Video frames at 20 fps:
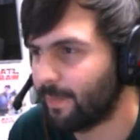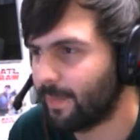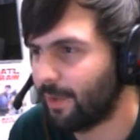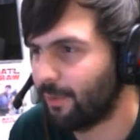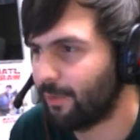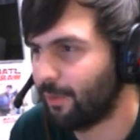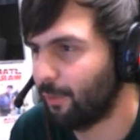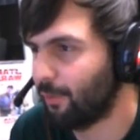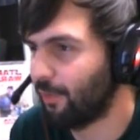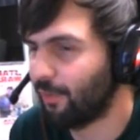
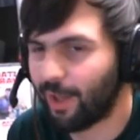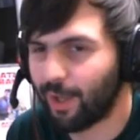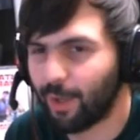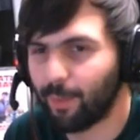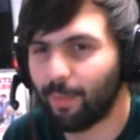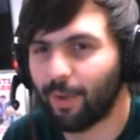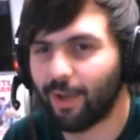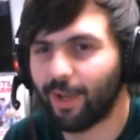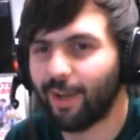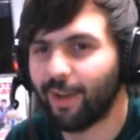So just
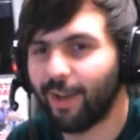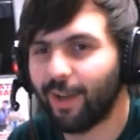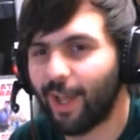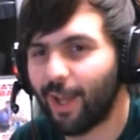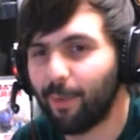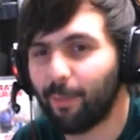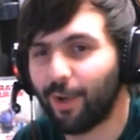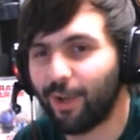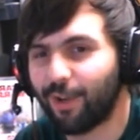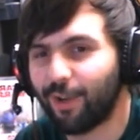anybody
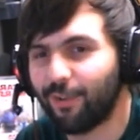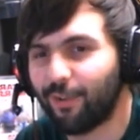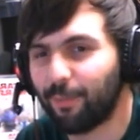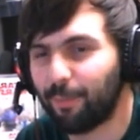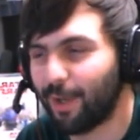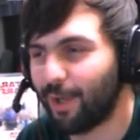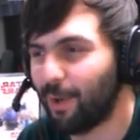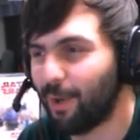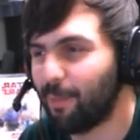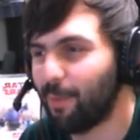could just
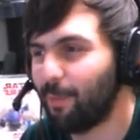pick it up and